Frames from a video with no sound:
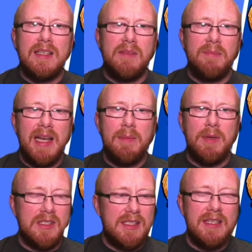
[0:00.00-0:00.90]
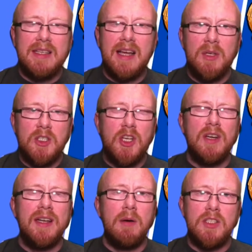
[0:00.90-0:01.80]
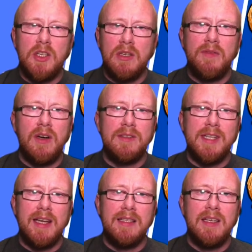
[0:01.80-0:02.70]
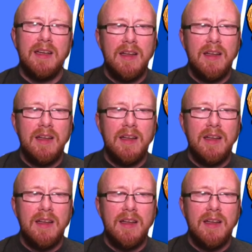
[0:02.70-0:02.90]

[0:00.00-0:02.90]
I've been able to sit down and churn out a ton of content.